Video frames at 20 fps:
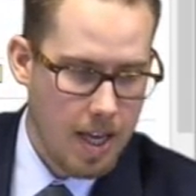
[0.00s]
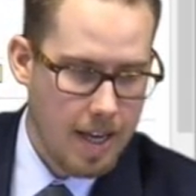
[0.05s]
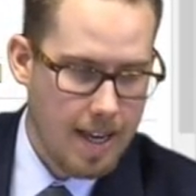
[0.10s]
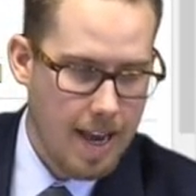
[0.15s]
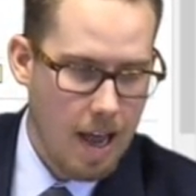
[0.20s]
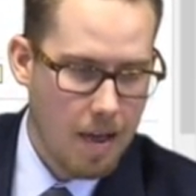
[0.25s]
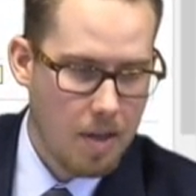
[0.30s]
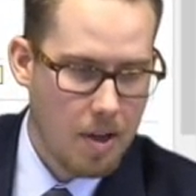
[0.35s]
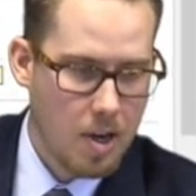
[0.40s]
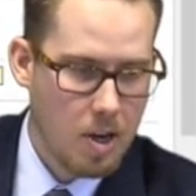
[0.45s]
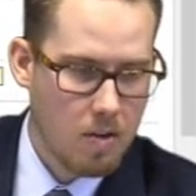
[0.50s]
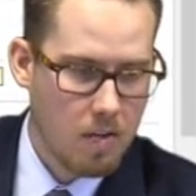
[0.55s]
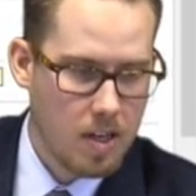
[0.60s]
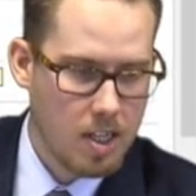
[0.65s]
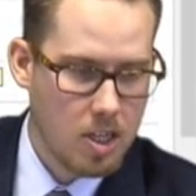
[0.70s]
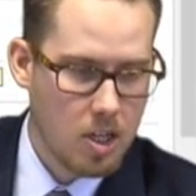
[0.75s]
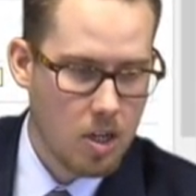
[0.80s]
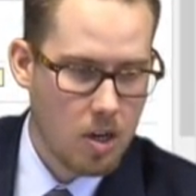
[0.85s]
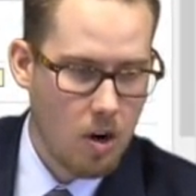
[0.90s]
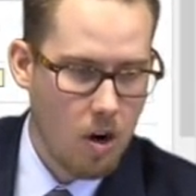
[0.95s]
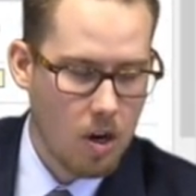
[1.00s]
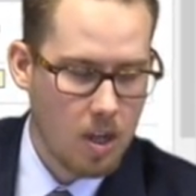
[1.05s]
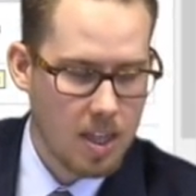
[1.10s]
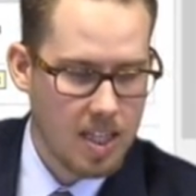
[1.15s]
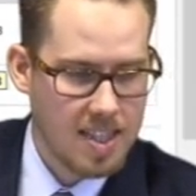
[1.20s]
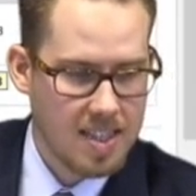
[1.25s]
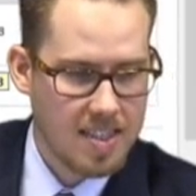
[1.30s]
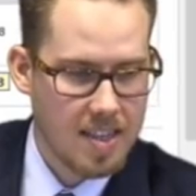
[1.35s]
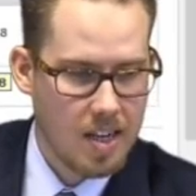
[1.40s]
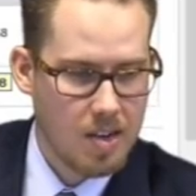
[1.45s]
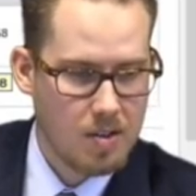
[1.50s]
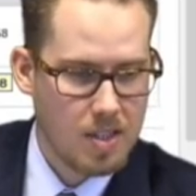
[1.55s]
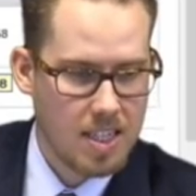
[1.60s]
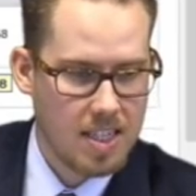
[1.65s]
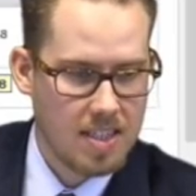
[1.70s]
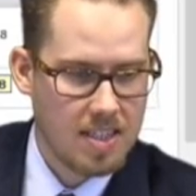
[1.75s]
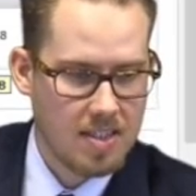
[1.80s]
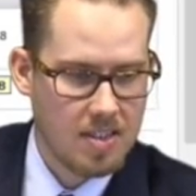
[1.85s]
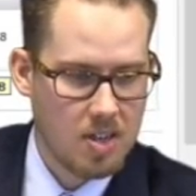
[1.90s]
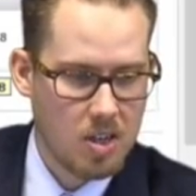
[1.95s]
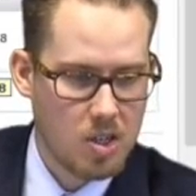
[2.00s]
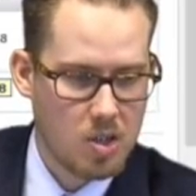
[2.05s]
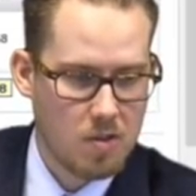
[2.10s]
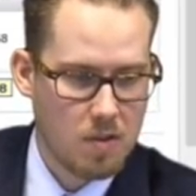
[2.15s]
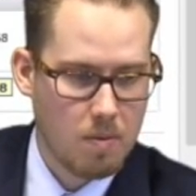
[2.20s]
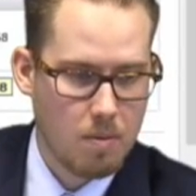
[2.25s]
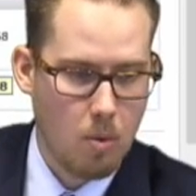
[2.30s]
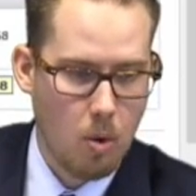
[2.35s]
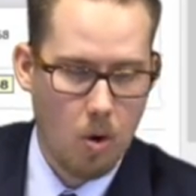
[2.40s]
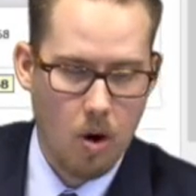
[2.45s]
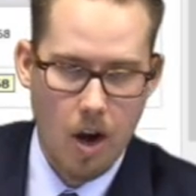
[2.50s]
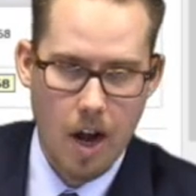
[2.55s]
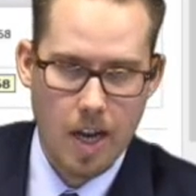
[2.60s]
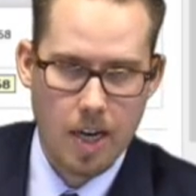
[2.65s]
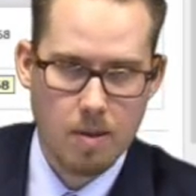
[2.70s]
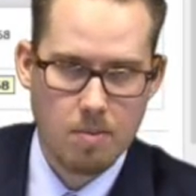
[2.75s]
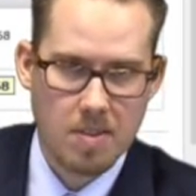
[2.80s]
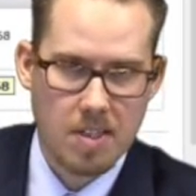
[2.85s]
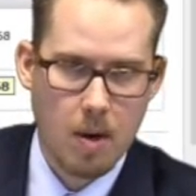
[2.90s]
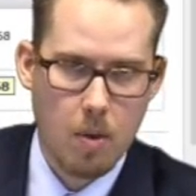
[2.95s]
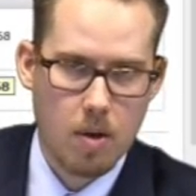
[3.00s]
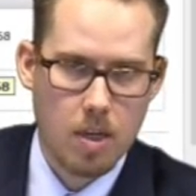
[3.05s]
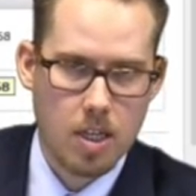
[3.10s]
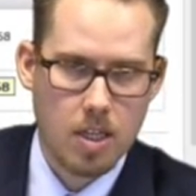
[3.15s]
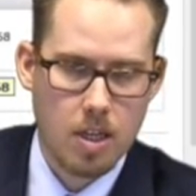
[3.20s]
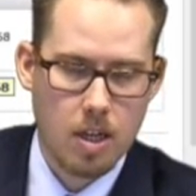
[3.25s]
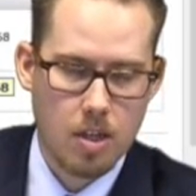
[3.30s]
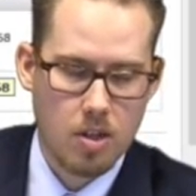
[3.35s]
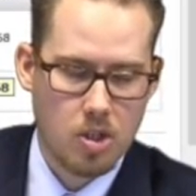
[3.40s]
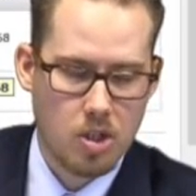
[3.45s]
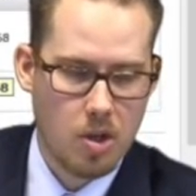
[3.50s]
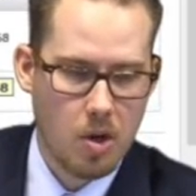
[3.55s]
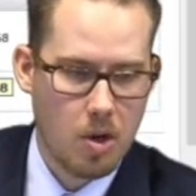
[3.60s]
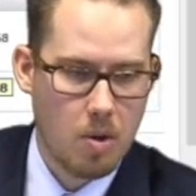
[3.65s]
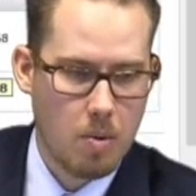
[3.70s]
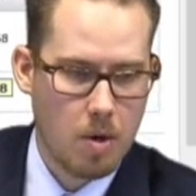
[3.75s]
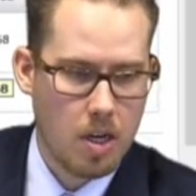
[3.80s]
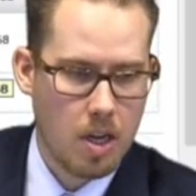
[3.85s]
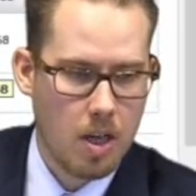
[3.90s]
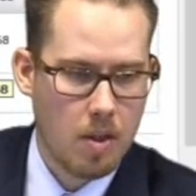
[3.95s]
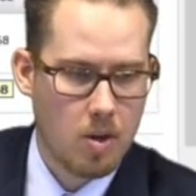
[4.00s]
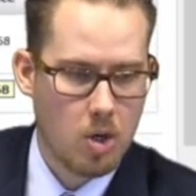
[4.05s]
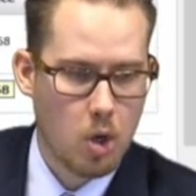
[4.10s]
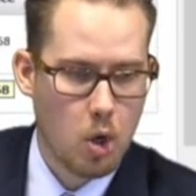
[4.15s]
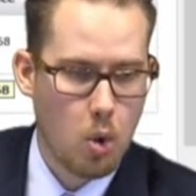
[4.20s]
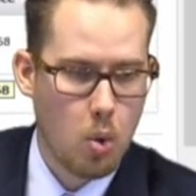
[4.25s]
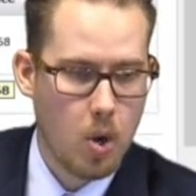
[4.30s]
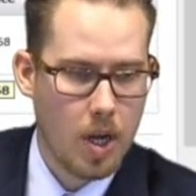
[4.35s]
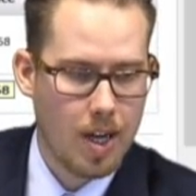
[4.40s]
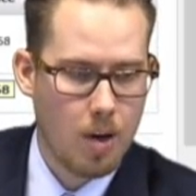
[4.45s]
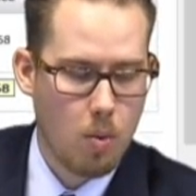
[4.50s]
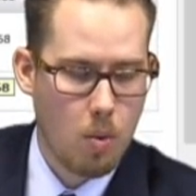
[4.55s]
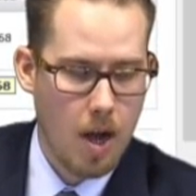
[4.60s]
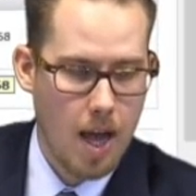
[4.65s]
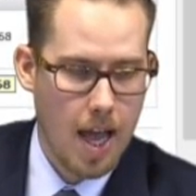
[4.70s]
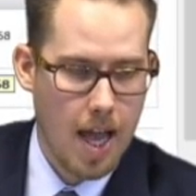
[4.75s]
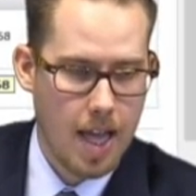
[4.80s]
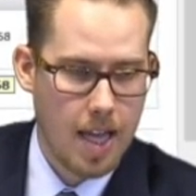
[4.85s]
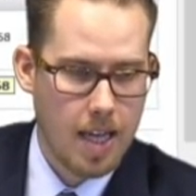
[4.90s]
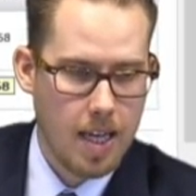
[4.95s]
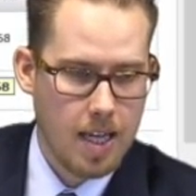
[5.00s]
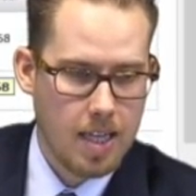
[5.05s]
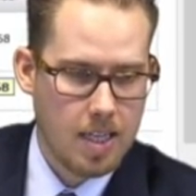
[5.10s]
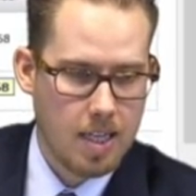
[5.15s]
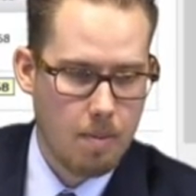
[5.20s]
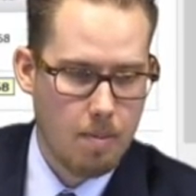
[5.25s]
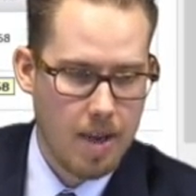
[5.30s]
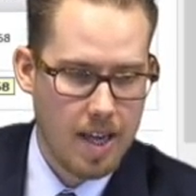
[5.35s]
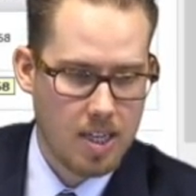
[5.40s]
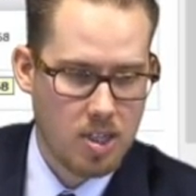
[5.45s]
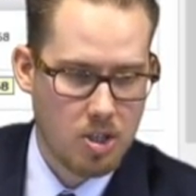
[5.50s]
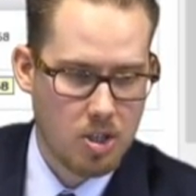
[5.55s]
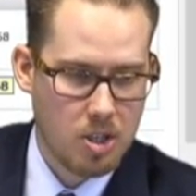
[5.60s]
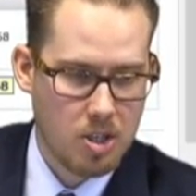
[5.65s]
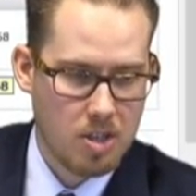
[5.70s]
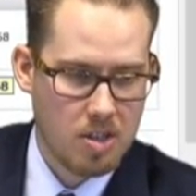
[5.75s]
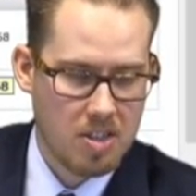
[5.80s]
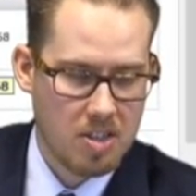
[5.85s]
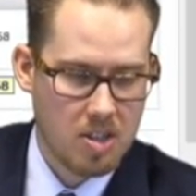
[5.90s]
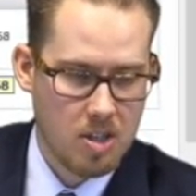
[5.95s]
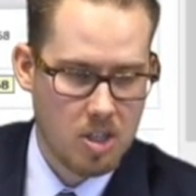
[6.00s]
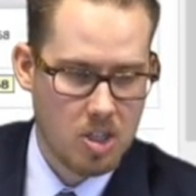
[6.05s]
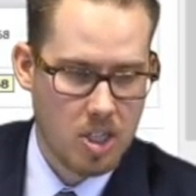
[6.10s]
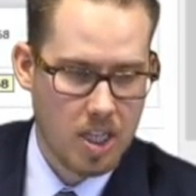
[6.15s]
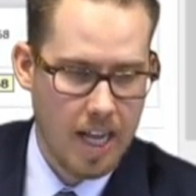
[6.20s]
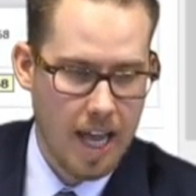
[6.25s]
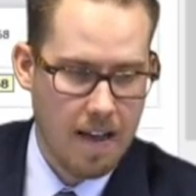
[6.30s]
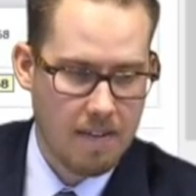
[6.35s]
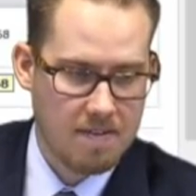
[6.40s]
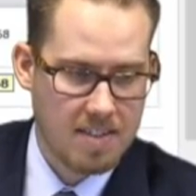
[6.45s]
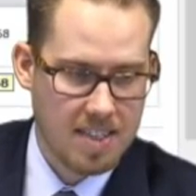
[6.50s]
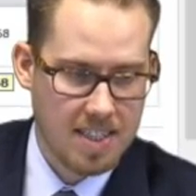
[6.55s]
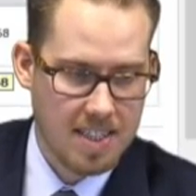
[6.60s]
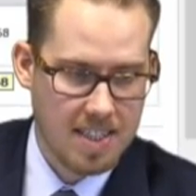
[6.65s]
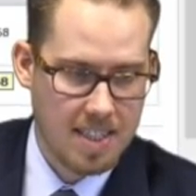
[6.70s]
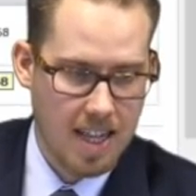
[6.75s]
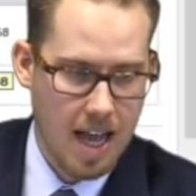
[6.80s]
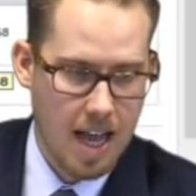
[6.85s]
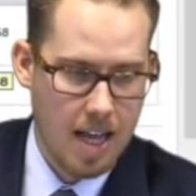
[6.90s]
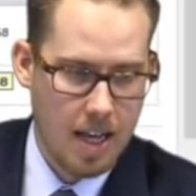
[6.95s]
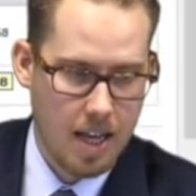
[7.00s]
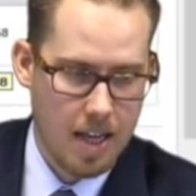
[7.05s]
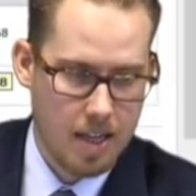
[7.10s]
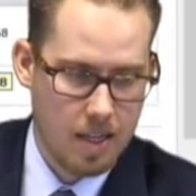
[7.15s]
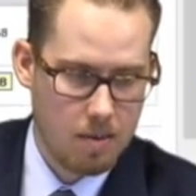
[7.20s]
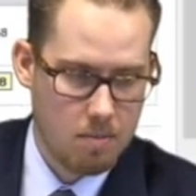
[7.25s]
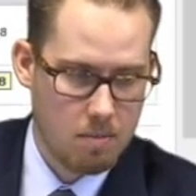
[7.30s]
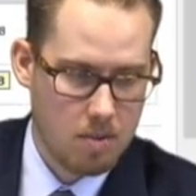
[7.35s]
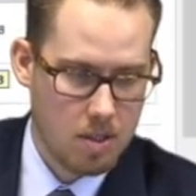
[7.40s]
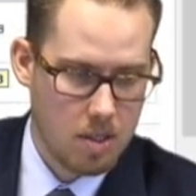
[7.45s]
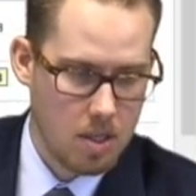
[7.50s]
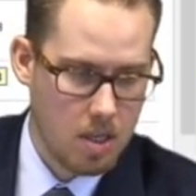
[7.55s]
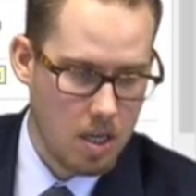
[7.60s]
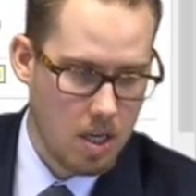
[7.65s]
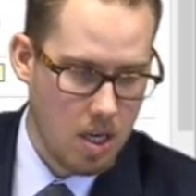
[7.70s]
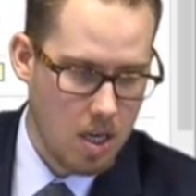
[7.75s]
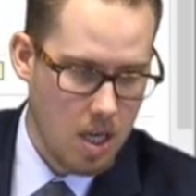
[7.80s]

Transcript: Now that you're in your cart, let's say you need to search for more items. I want to show you another quick way to make sure you're searching FSSI items.